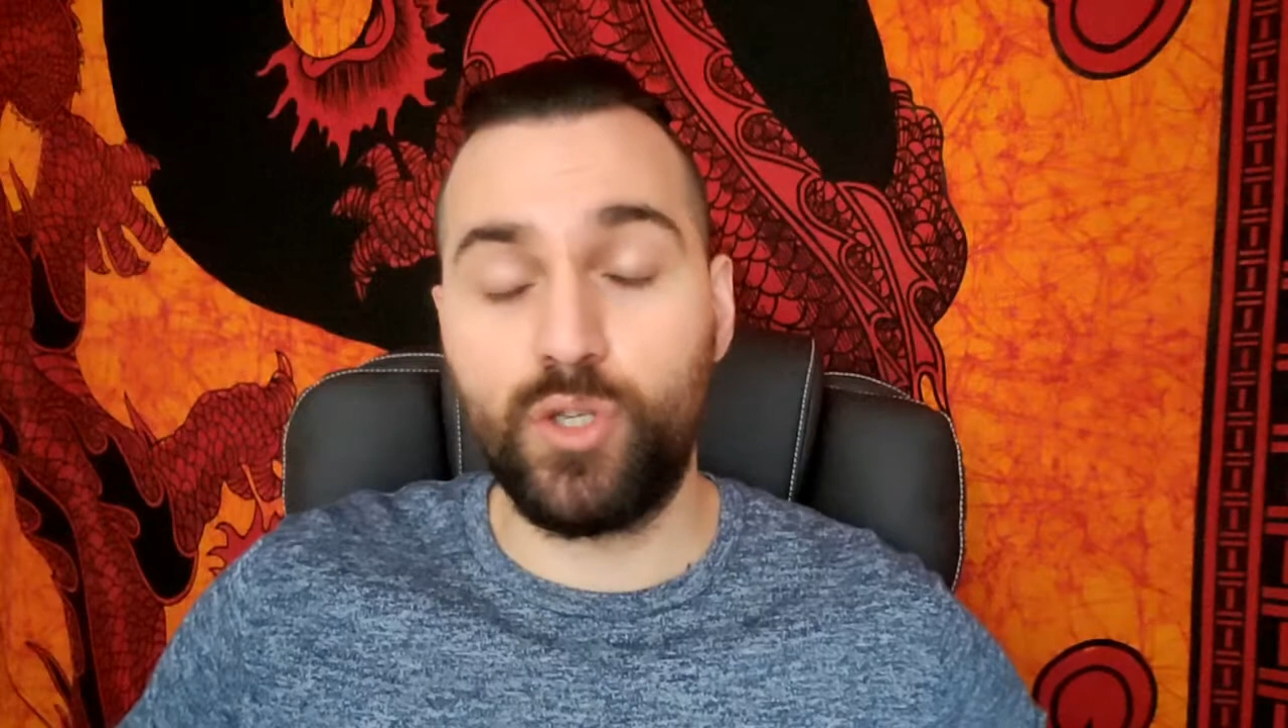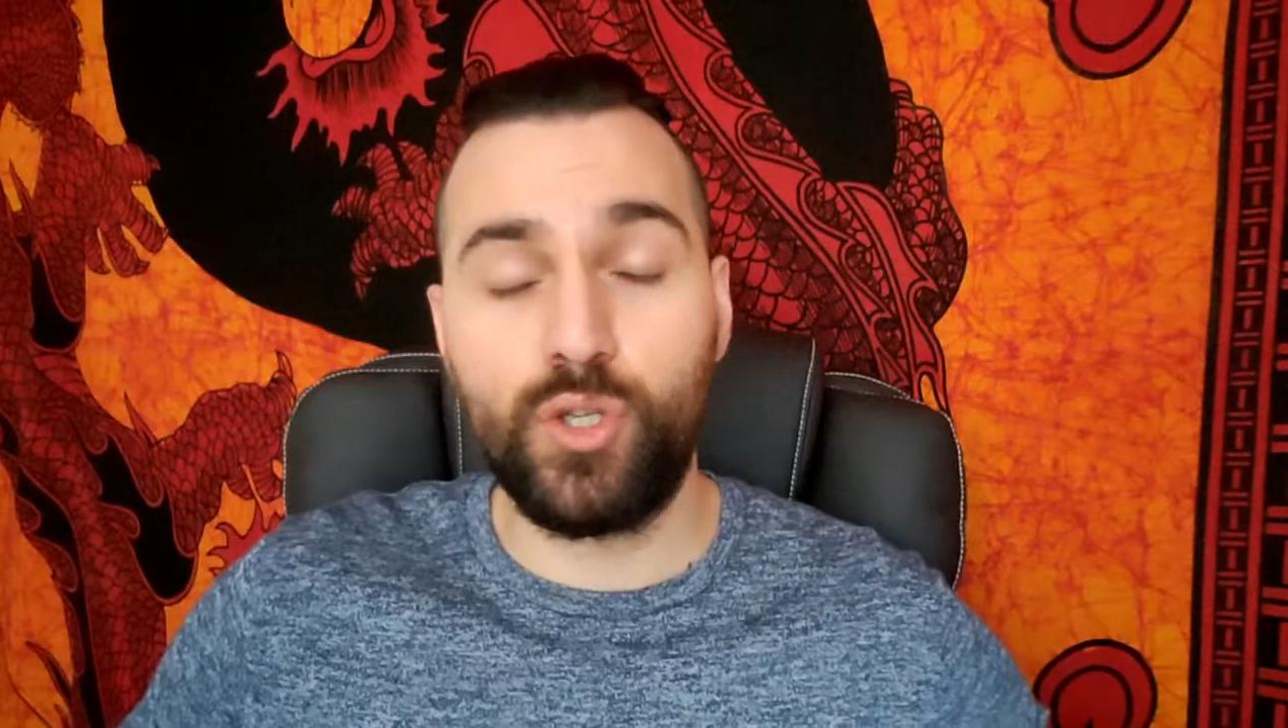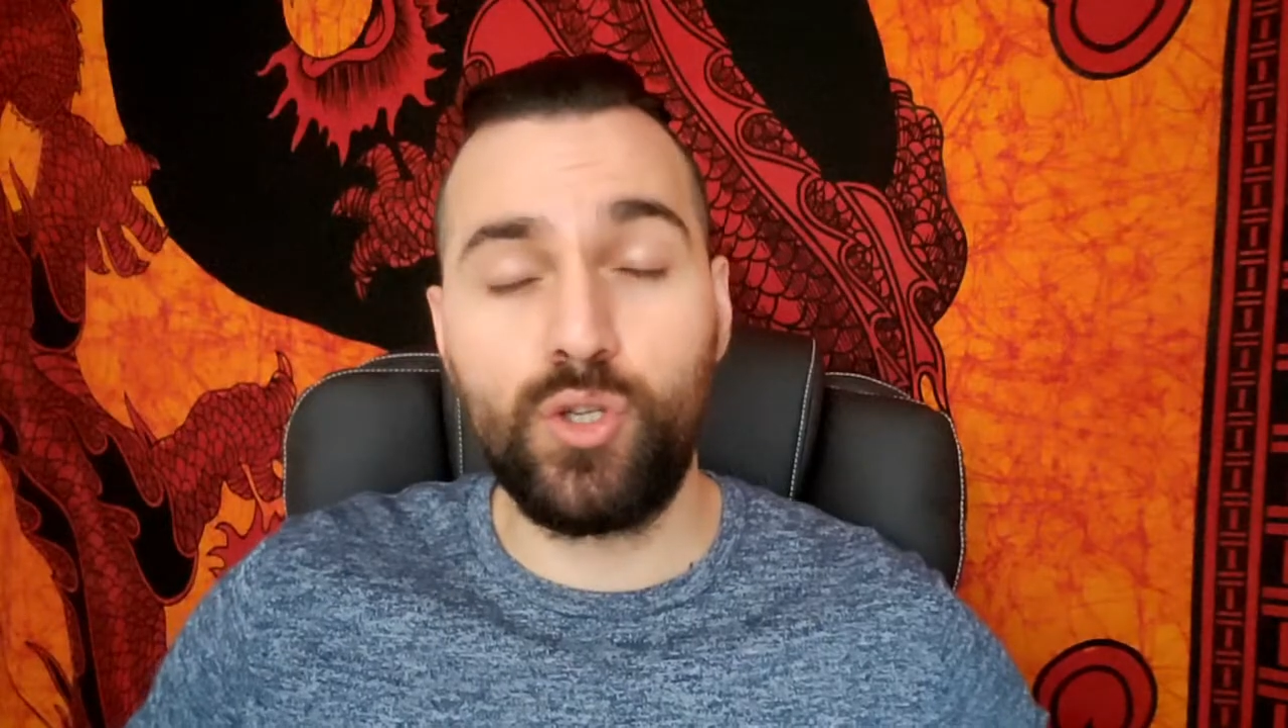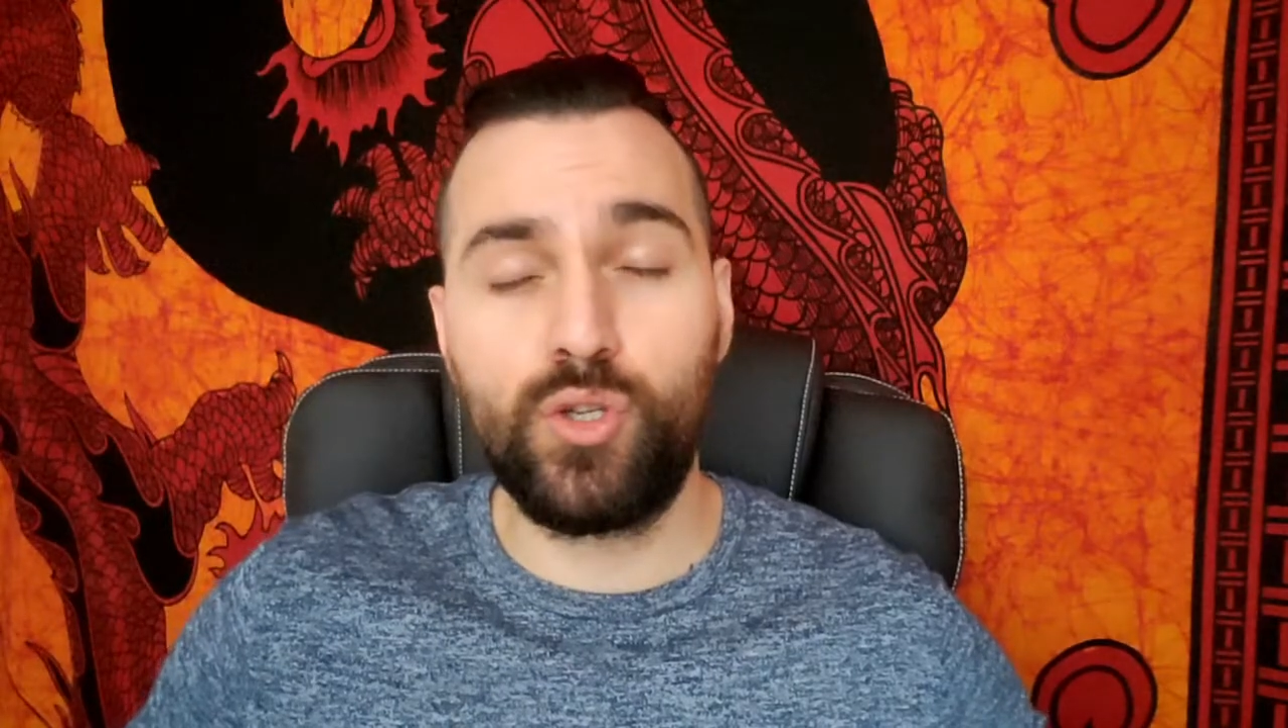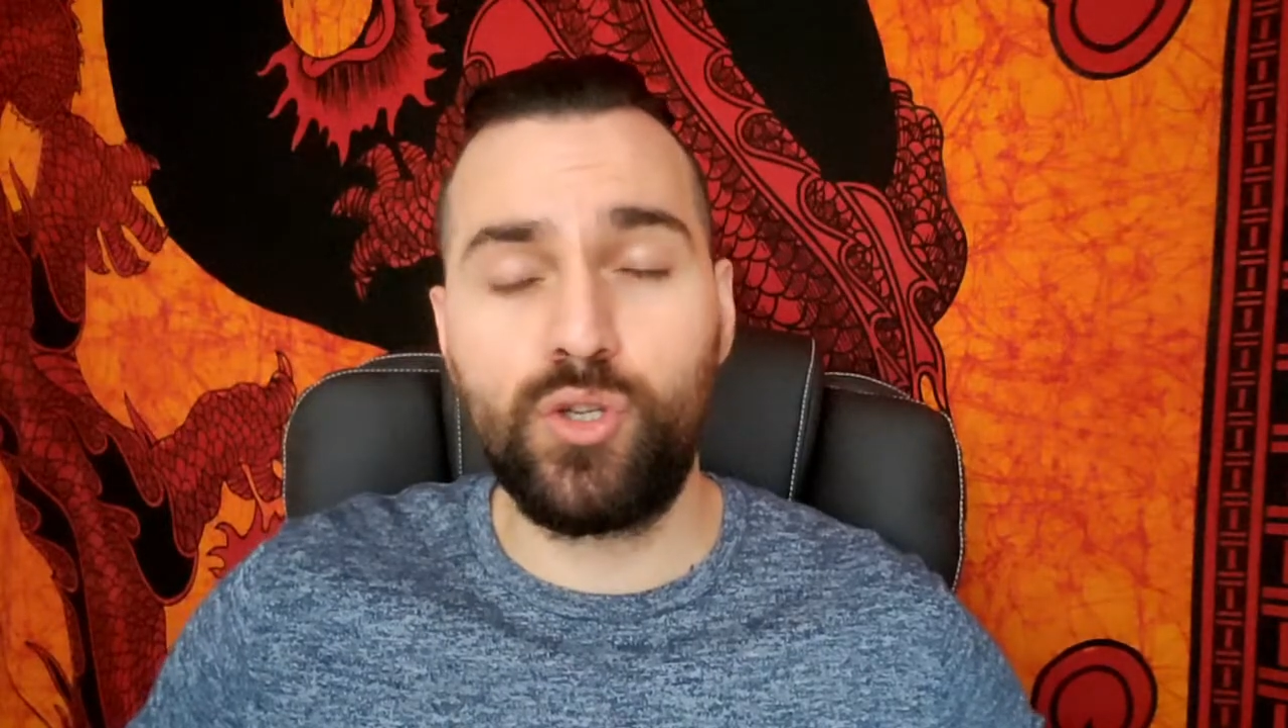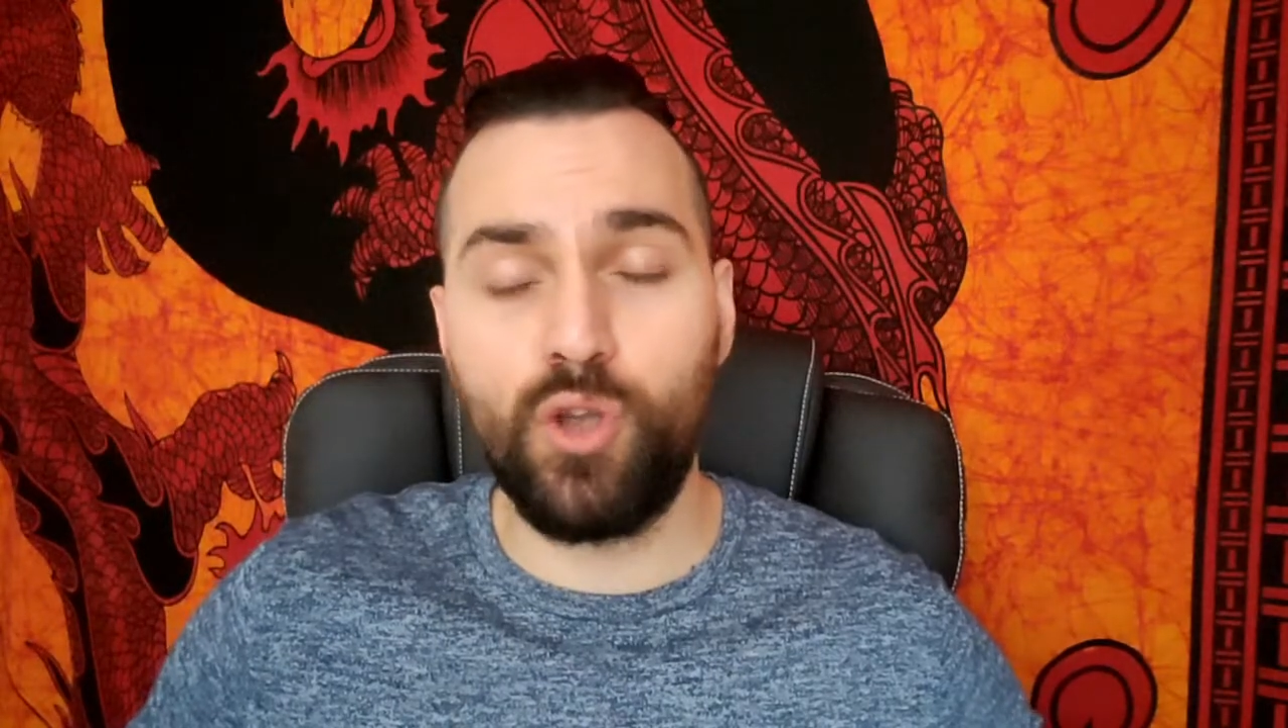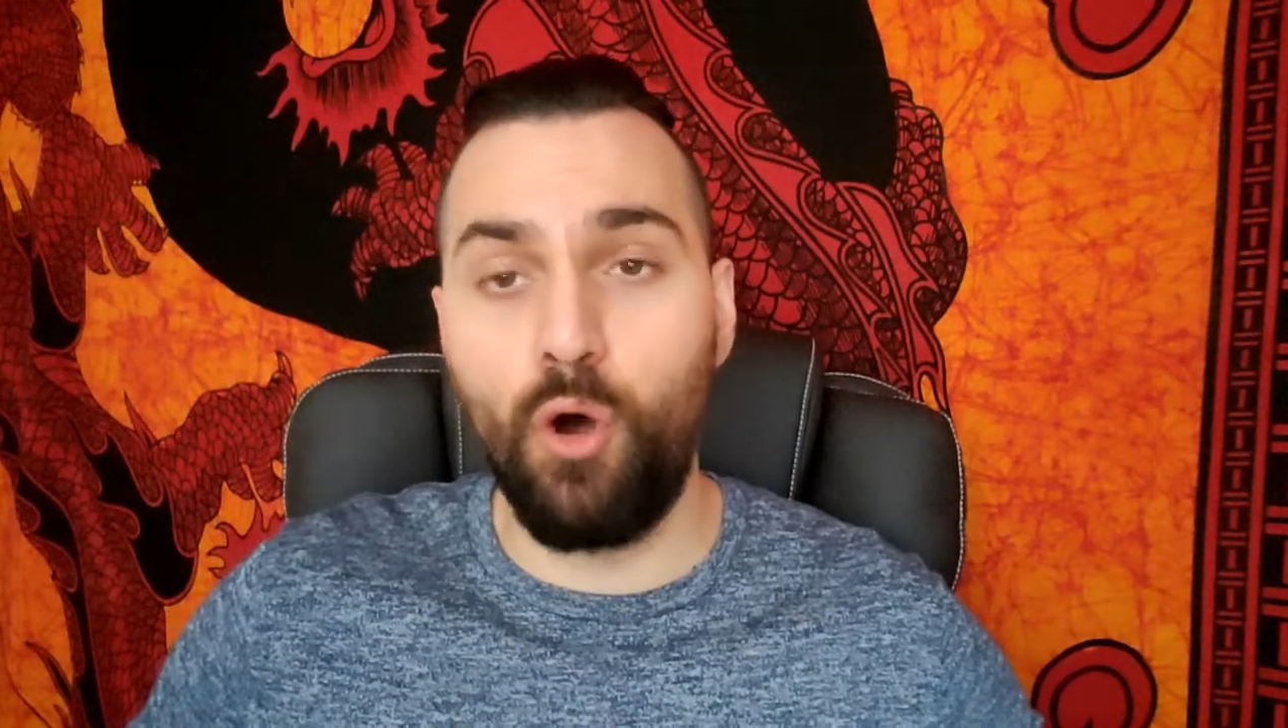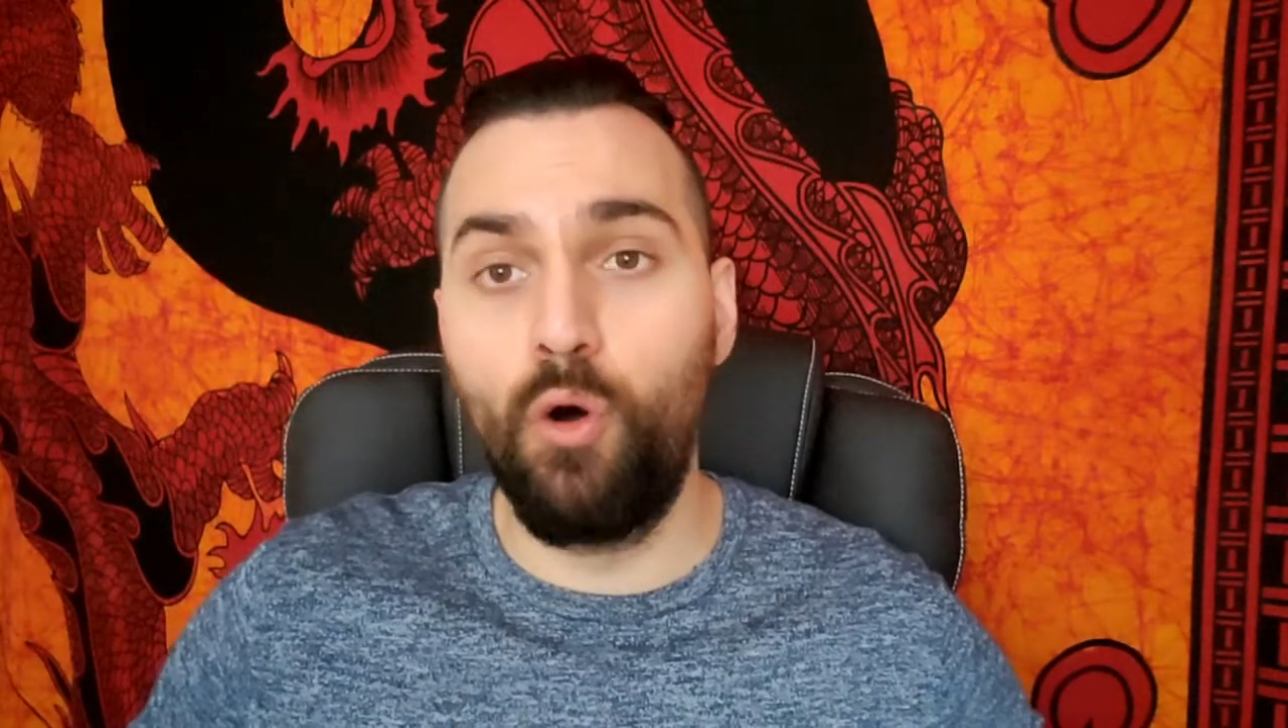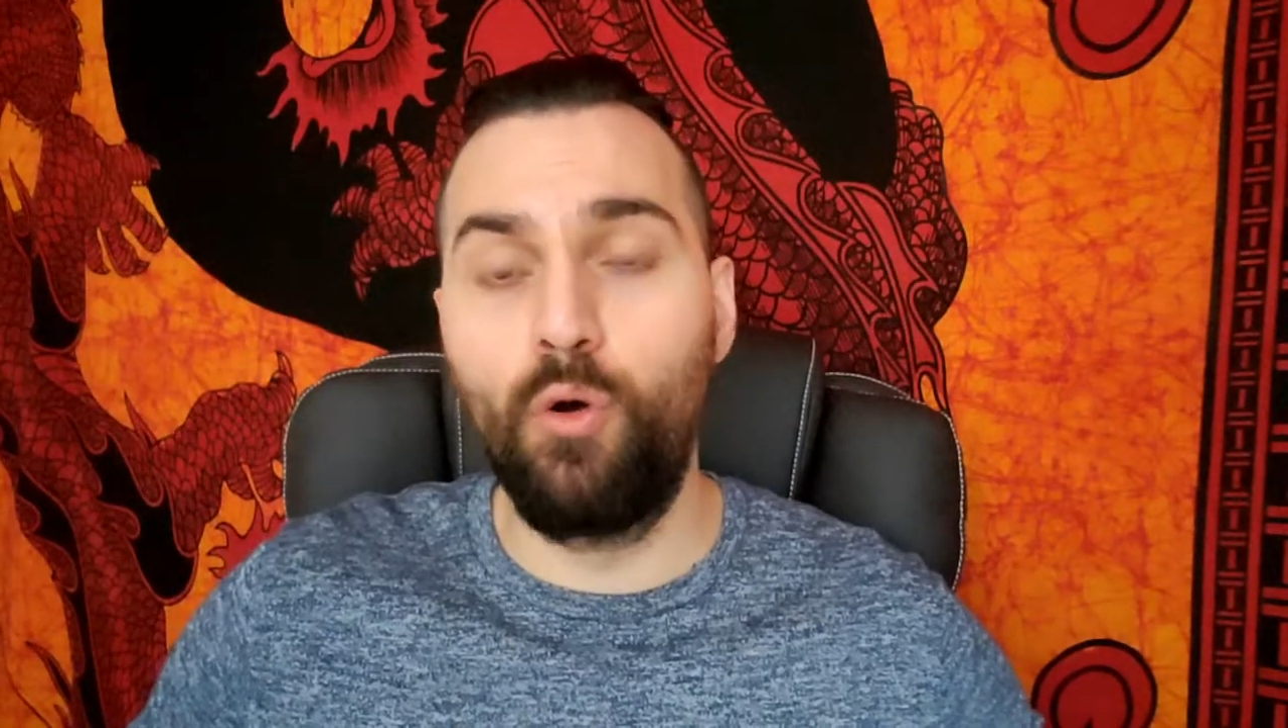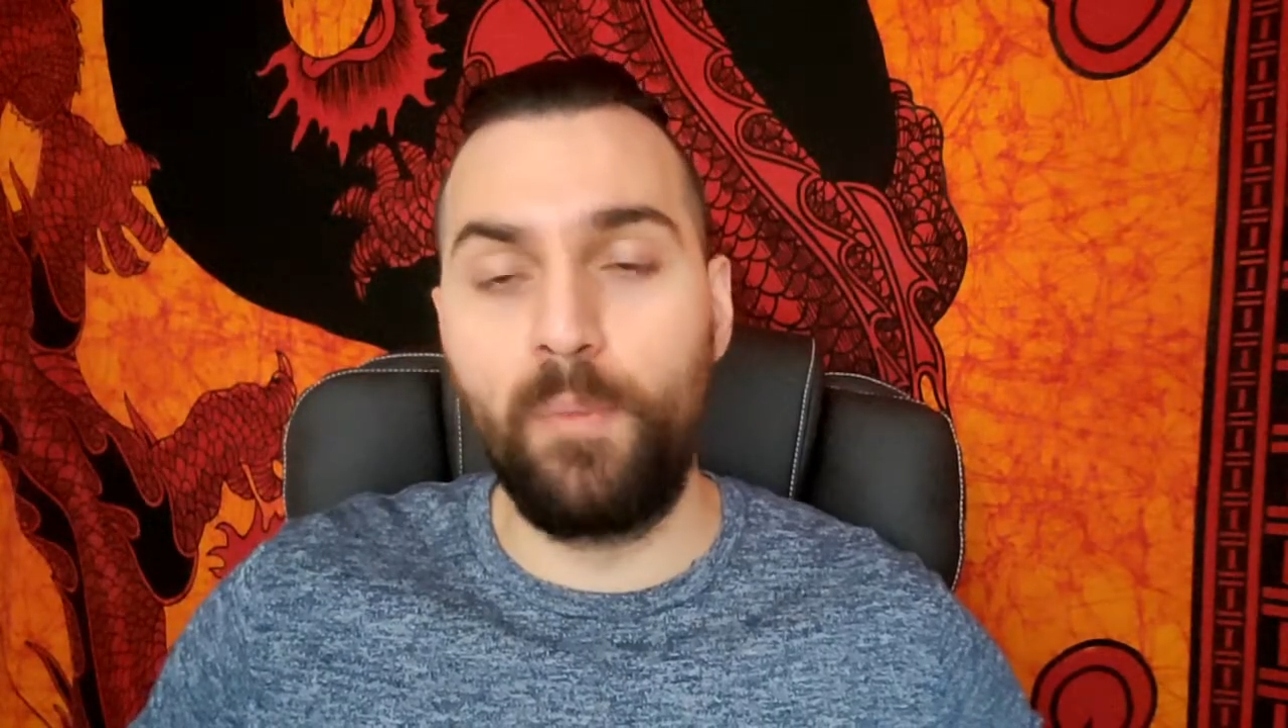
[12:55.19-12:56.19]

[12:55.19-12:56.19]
So